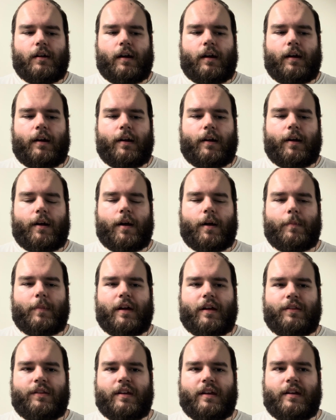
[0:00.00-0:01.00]

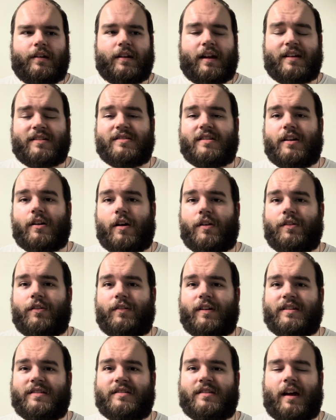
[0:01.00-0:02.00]
The next thing on the
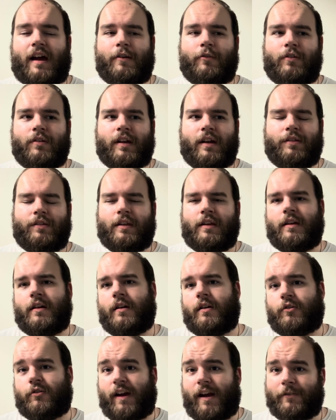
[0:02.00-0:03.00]
list, I will get
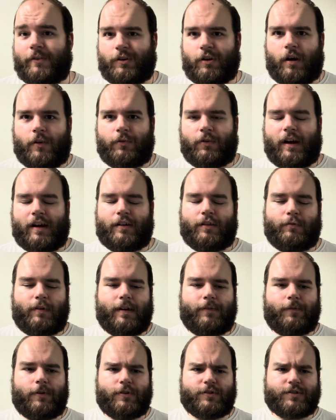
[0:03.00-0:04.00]
the graphic novel out of the
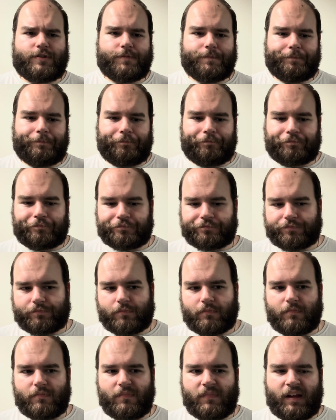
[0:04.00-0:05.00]
way first.
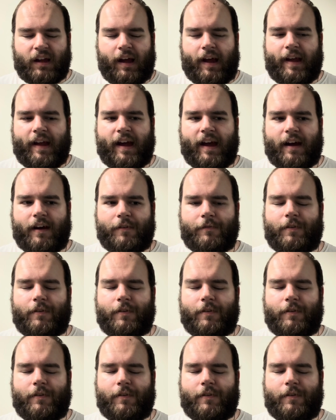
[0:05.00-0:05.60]
I have